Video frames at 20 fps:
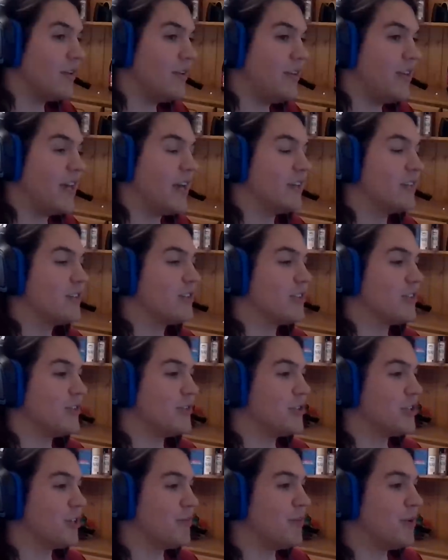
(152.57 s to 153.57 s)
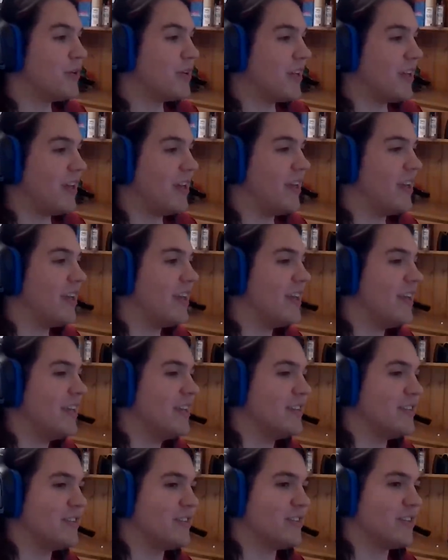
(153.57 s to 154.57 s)
Yeah, so Shamoke
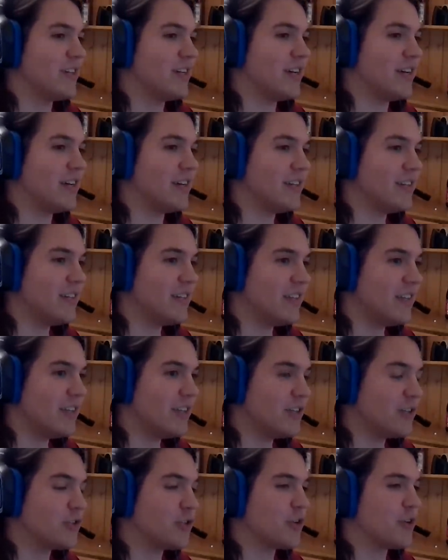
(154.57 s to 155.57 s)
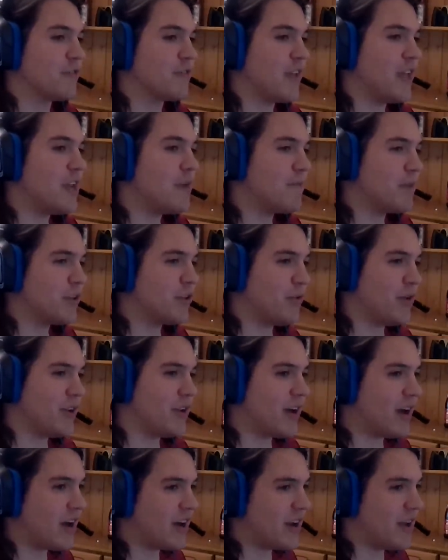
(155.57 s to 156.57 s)
is sort of in between
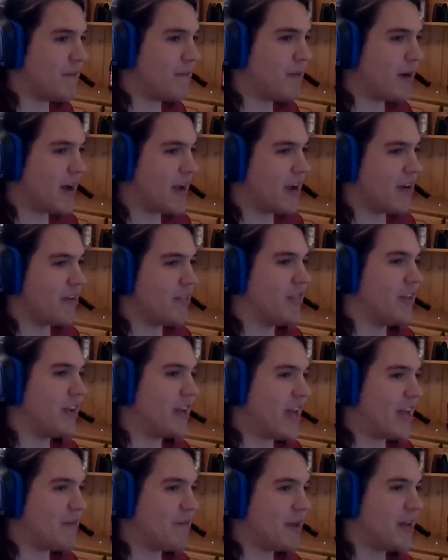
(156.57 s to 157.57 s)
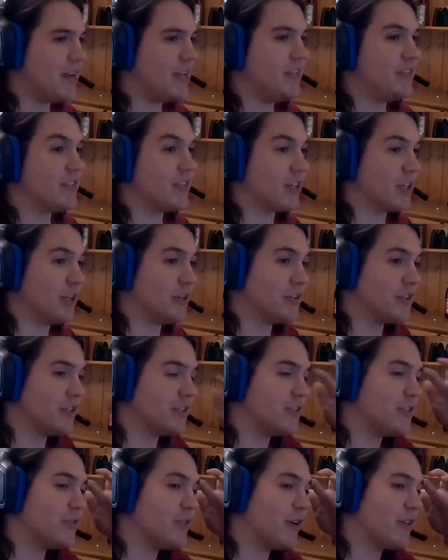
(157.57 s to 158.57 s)
the Han Empire and the Nanman. He's the
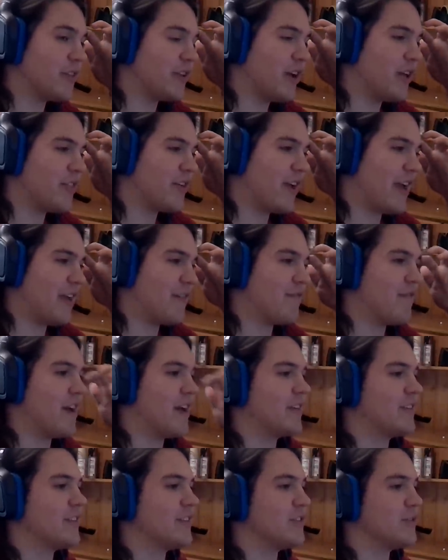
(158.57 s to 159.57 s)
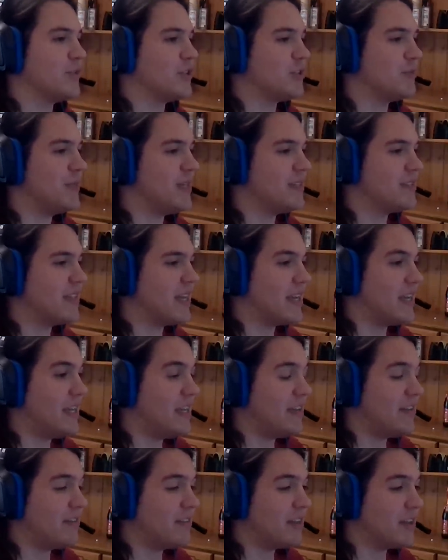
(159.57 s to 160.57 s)
closest to all the other Han factions, which means that
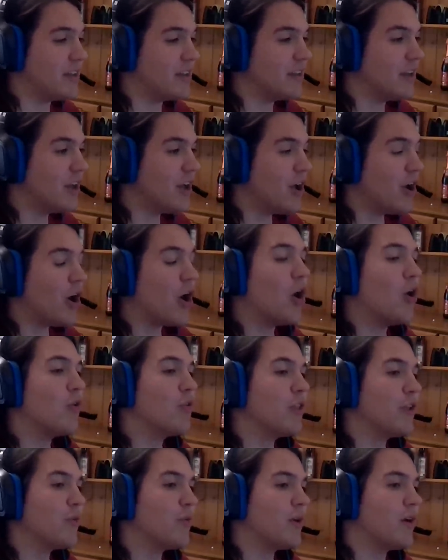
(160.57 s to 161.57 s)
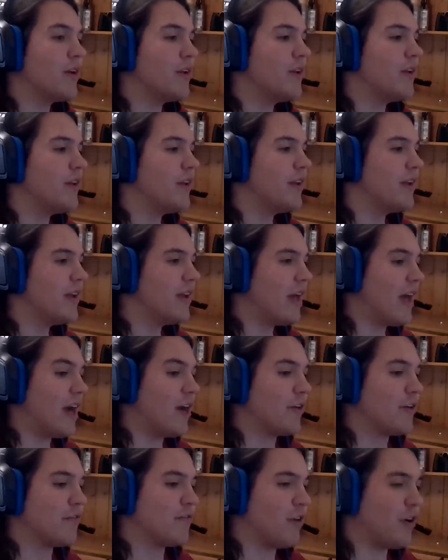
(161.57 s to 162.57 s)
he's the only one
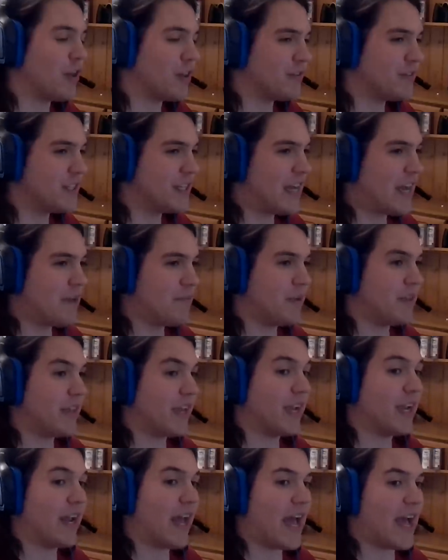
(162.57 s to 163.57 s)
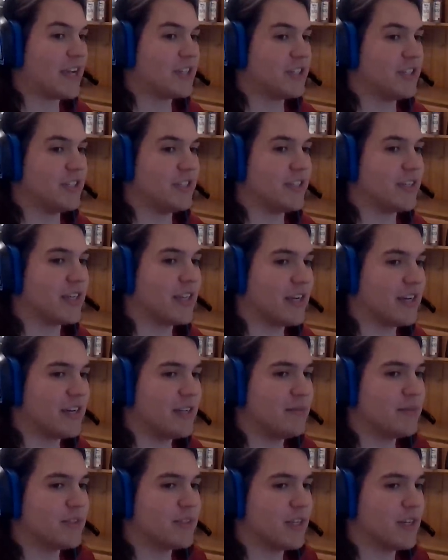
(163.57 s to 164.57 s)
out of all of the Nanman that can actually declare
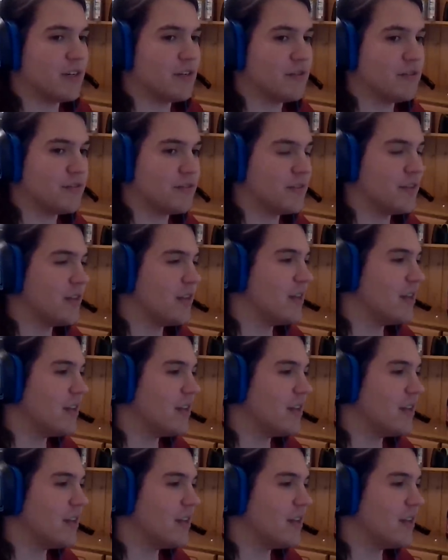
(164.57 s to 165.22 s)
himself